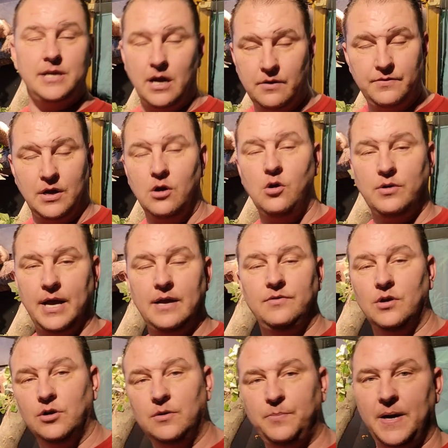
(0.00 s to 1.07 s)
They're okay,
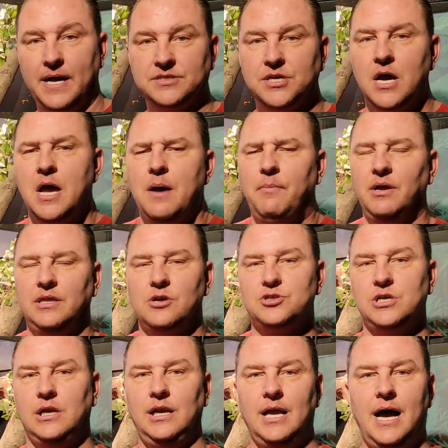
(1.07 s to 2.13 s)
they're good pets, but
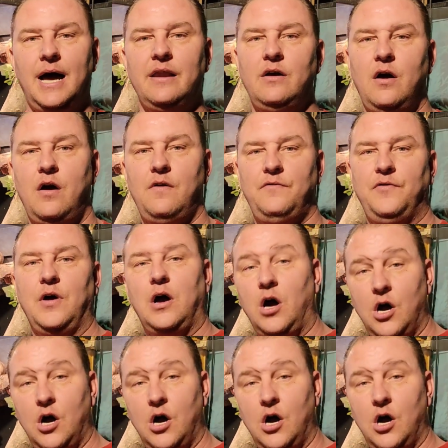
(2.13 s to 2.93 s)
there's a lot of